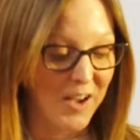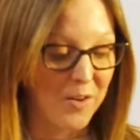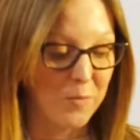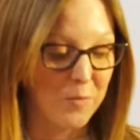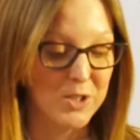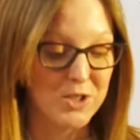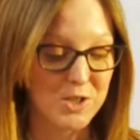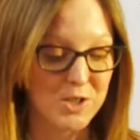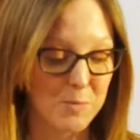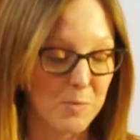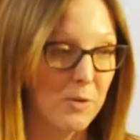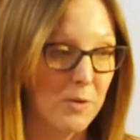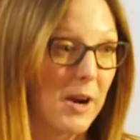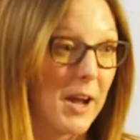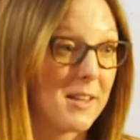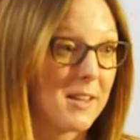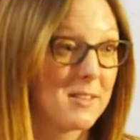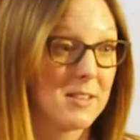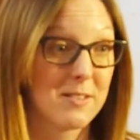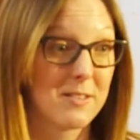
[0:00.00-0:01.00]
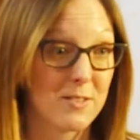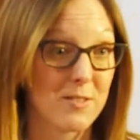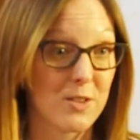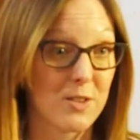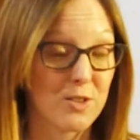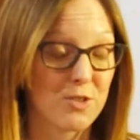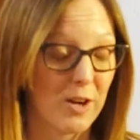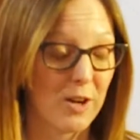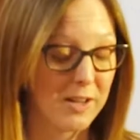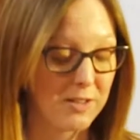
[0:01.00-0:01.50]
which summarises
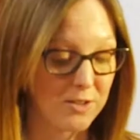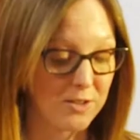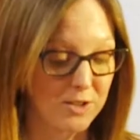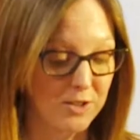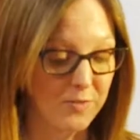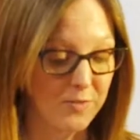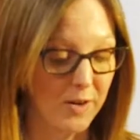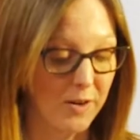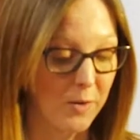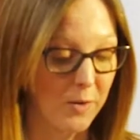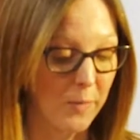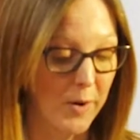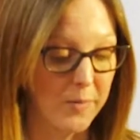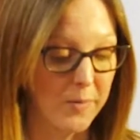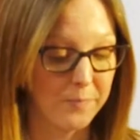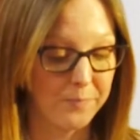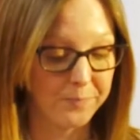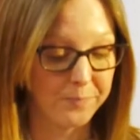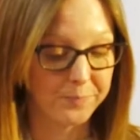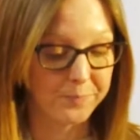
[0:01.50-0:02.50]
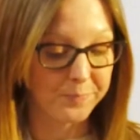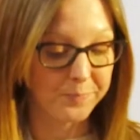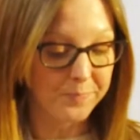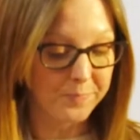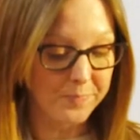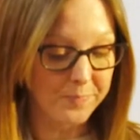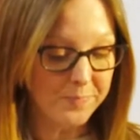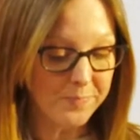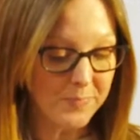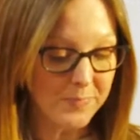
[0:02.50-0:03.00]
the strategy very well.
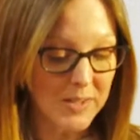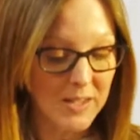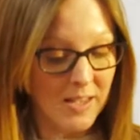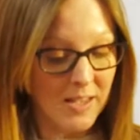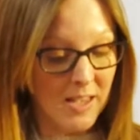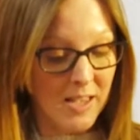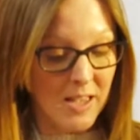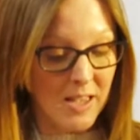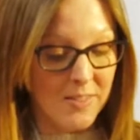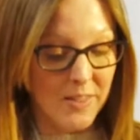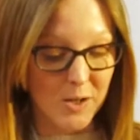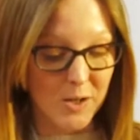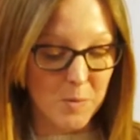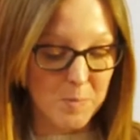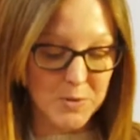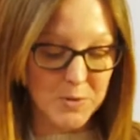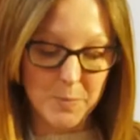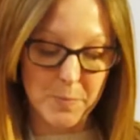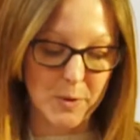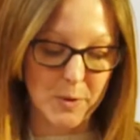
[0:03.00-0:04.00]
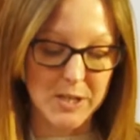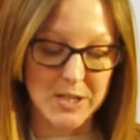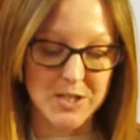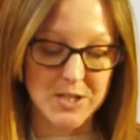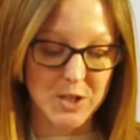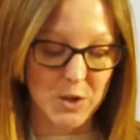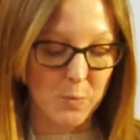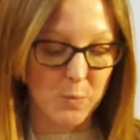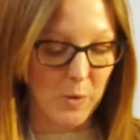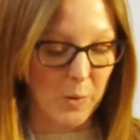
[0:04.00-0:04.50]
There comes a
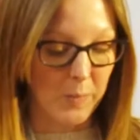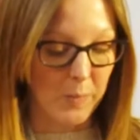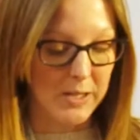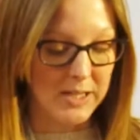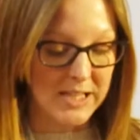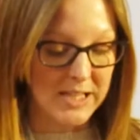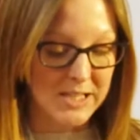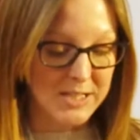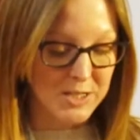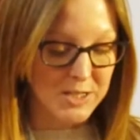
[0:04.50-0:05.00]
point where we need